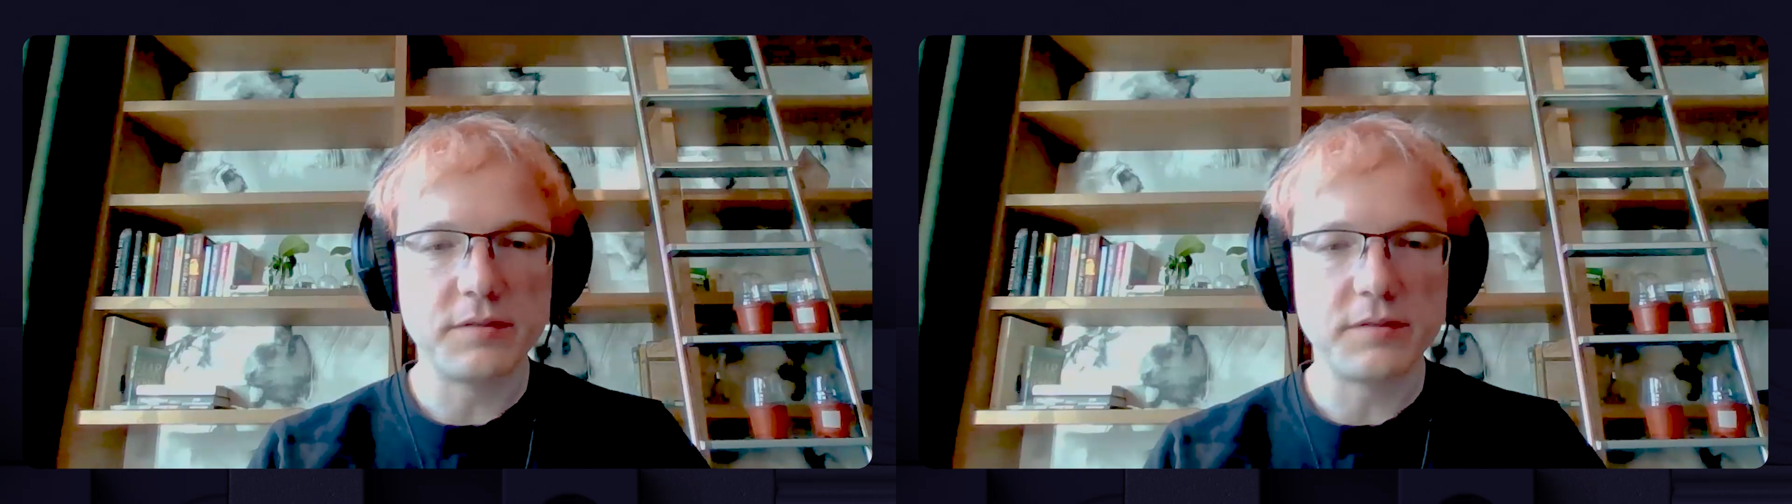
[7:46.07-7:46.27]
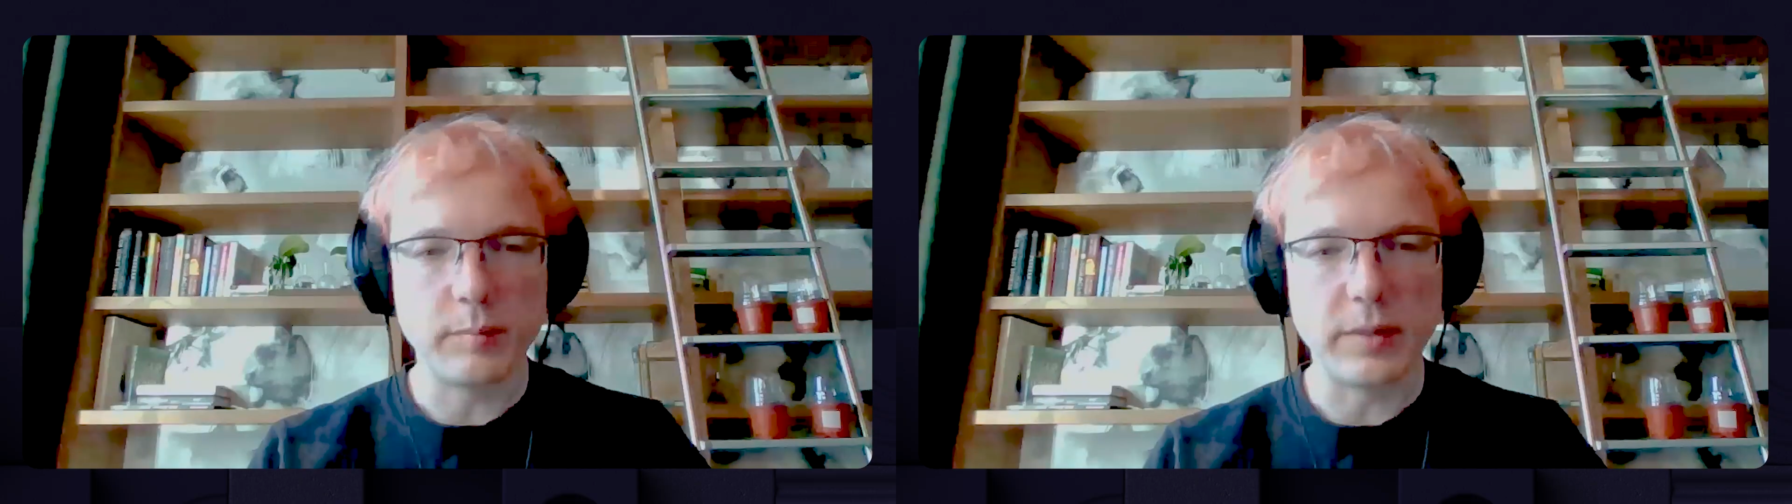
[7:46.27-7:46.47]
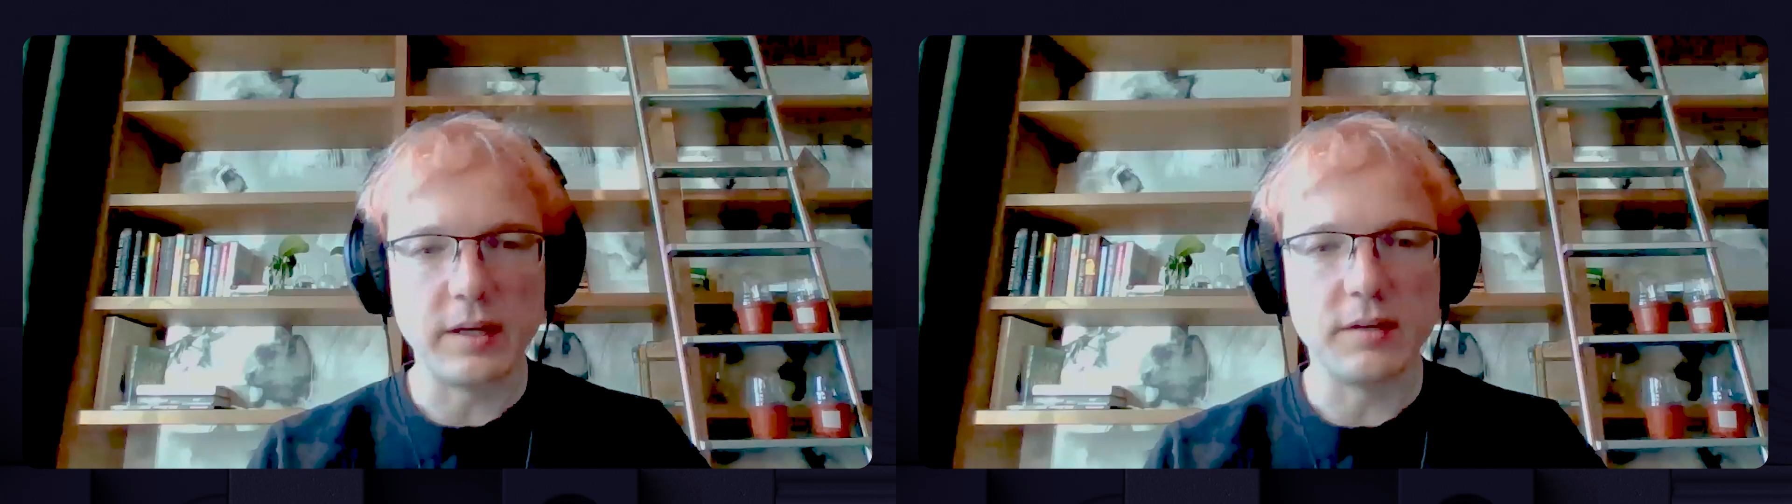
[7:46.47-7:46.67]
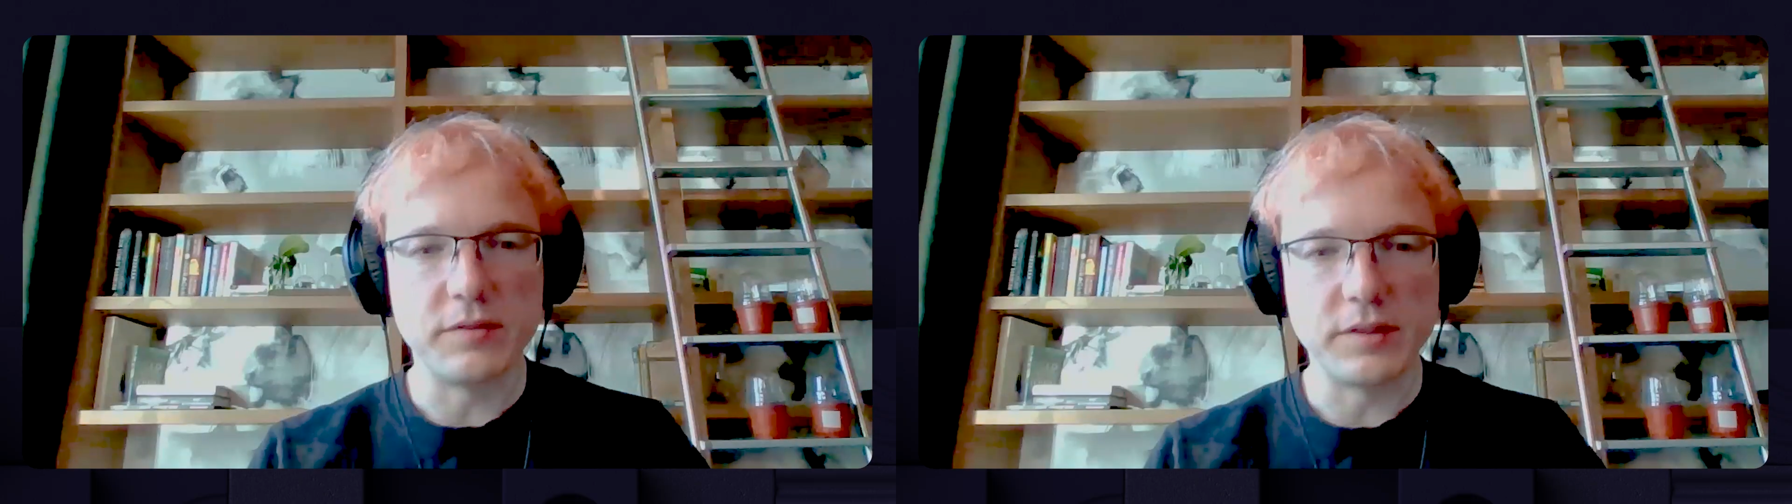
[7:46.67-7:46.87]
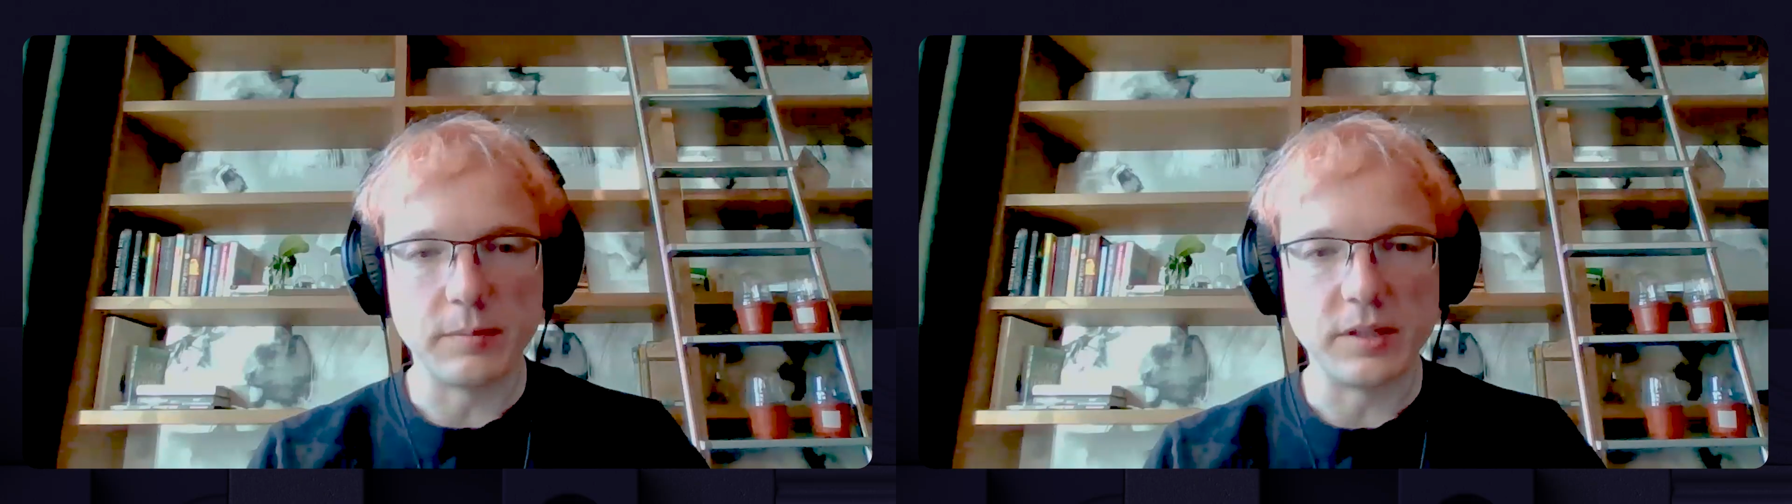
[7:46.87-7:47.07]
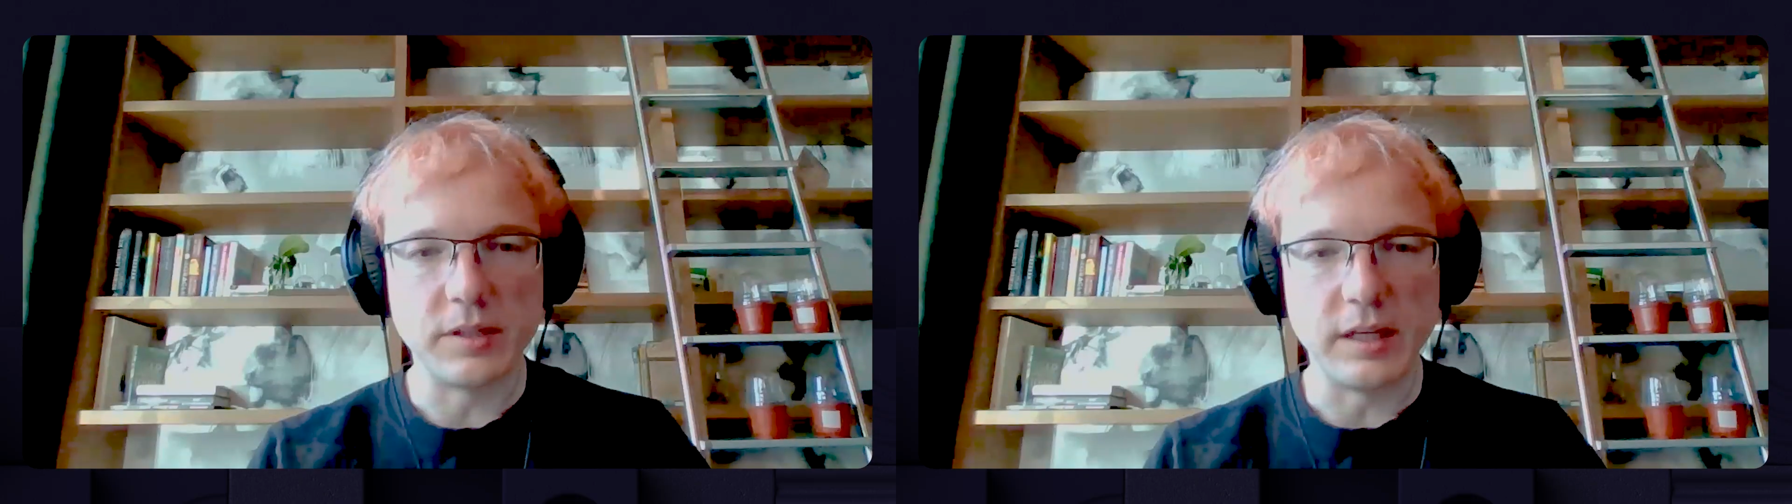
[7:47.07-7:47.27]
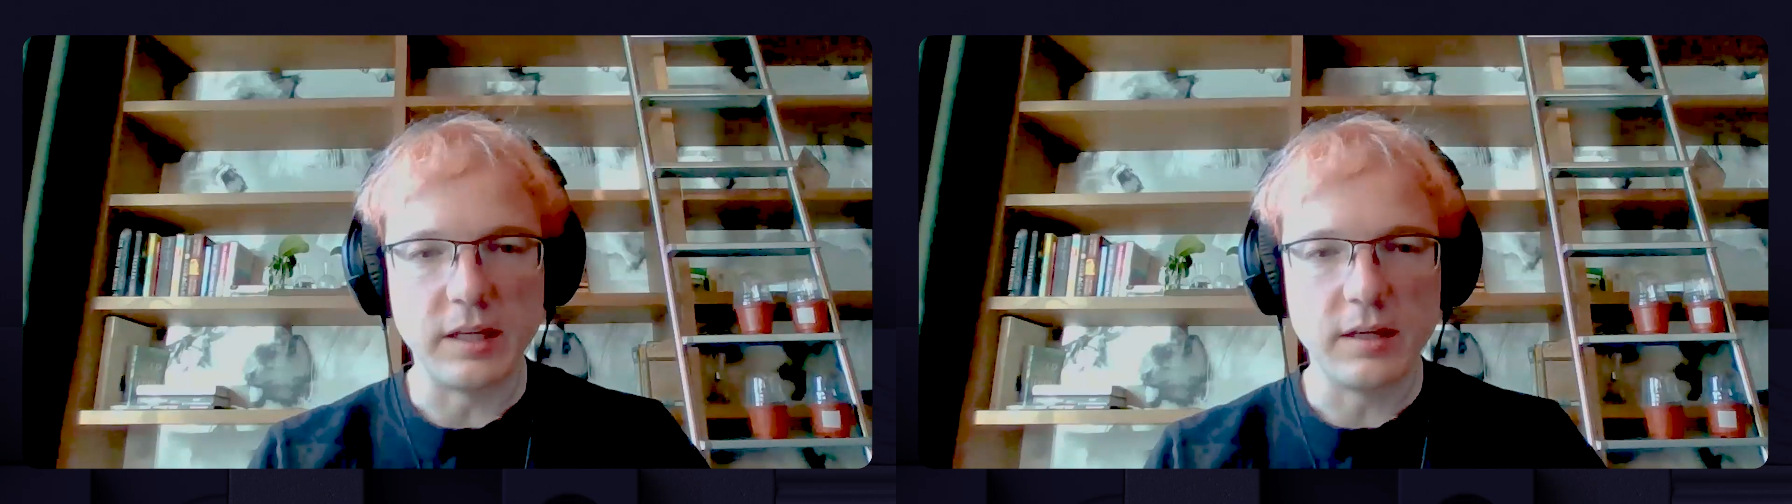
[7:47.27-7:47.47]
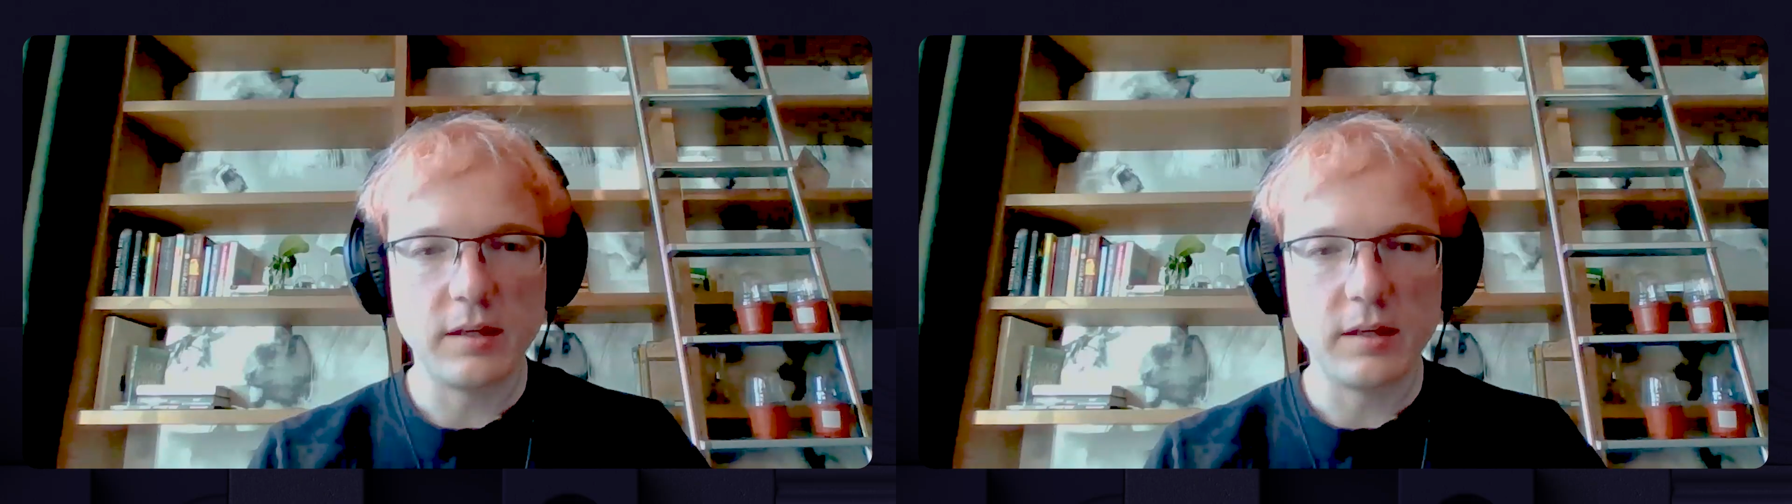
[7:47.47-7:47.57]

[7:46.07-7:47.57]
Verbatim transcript: competitive subsidy,